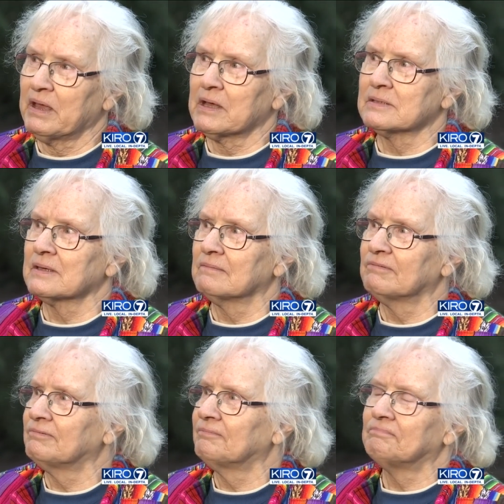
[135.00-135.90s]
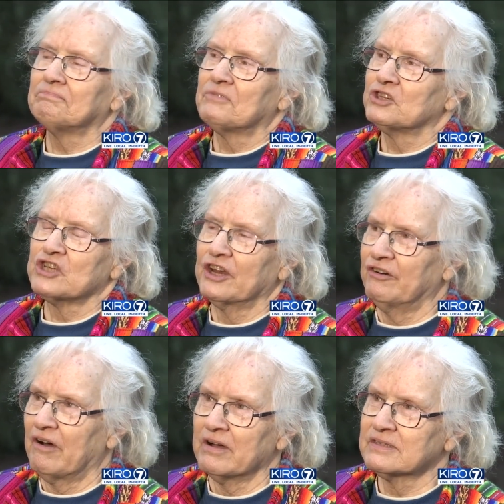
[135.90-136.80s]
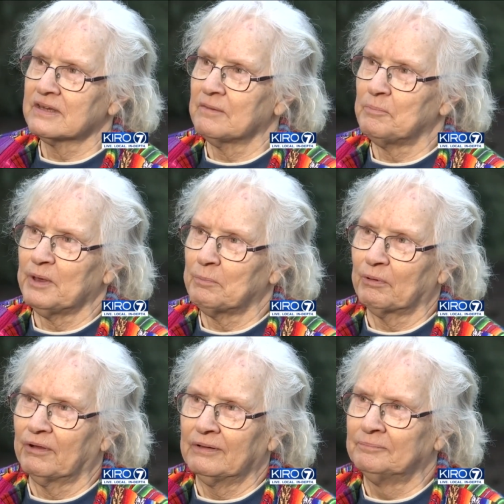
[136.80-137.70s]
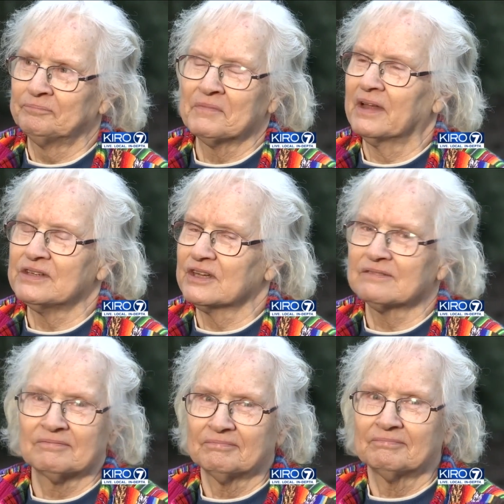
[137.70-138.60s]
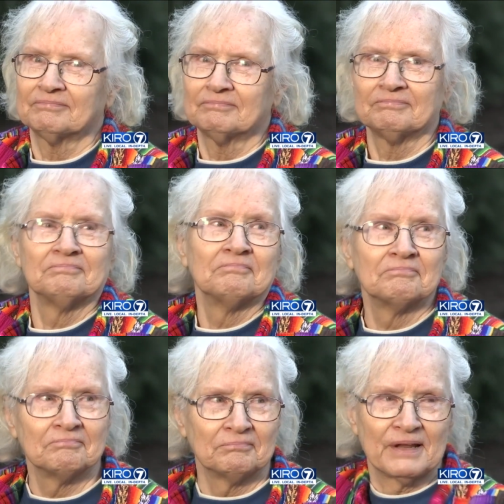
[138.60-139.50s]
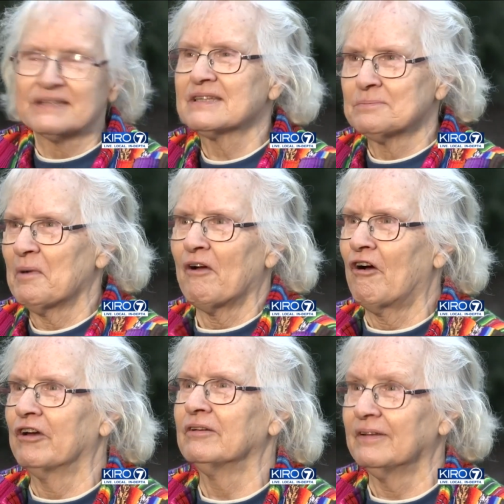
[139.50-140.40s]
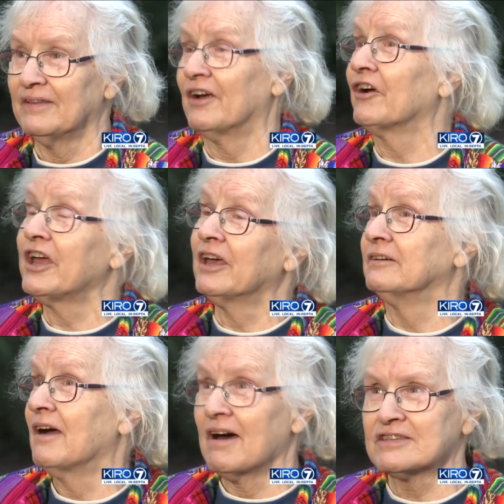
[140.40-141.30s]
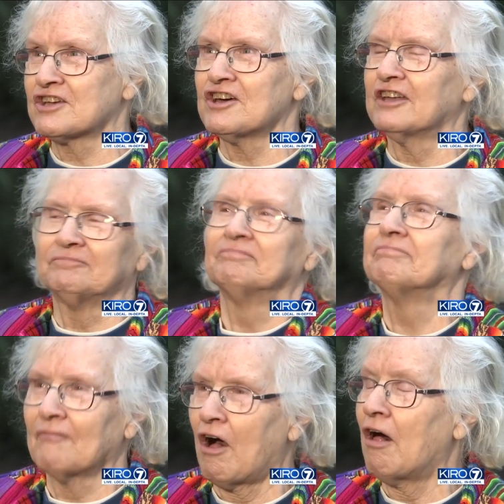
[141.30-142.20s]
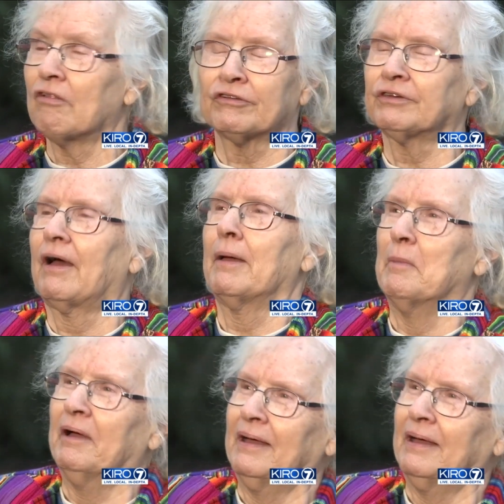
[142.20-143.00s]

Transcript: because of the generosity of people. It just blesses my heart. There again, God's good all the time.